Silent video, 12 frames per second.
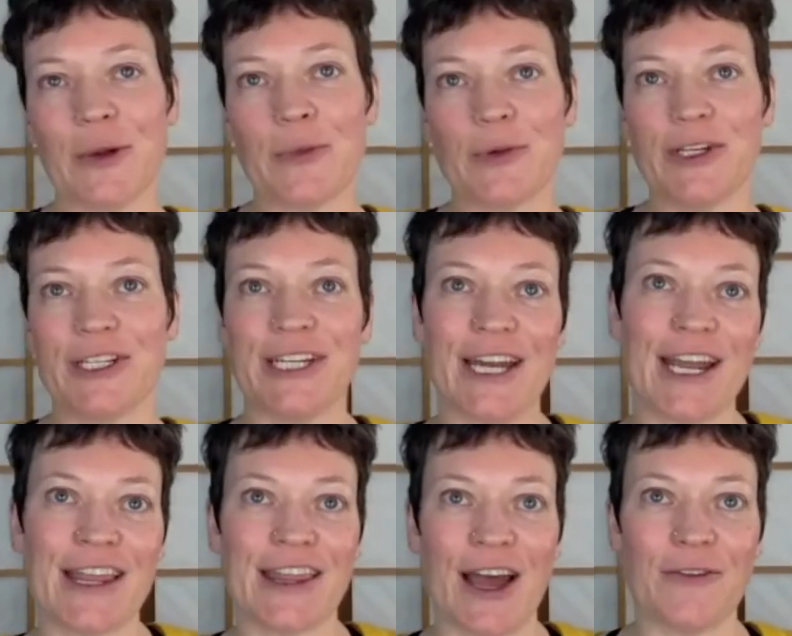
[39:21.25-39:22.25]

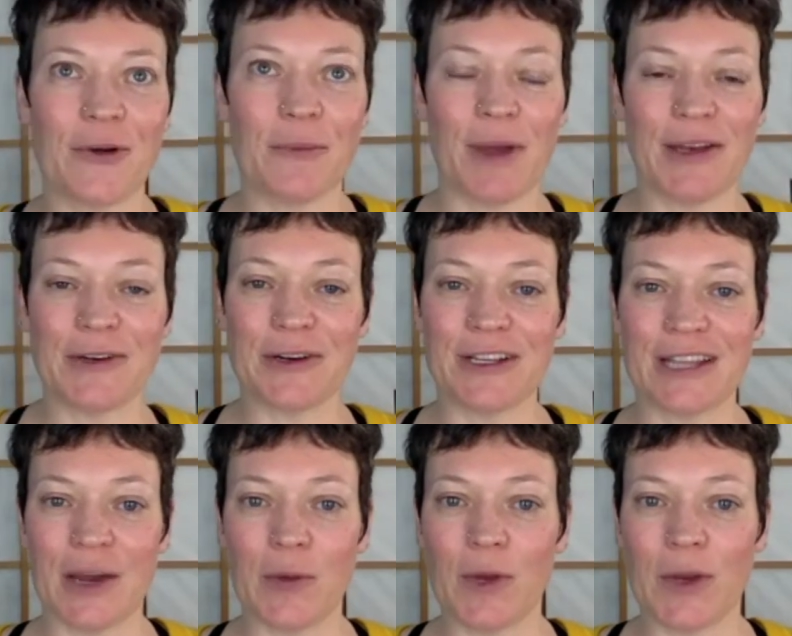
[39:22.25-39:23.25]
appreciate that reminder
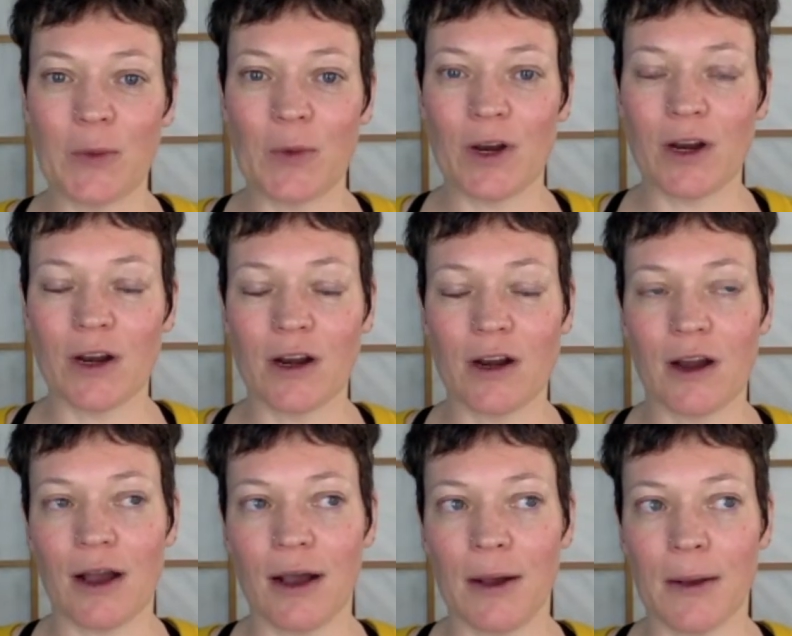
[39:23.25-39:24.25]
that when we're
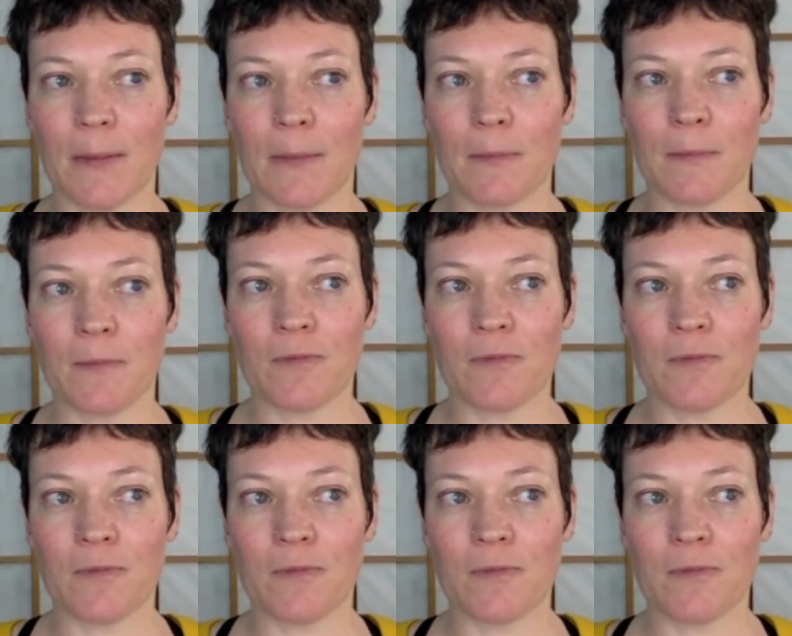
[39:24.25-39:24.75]
um,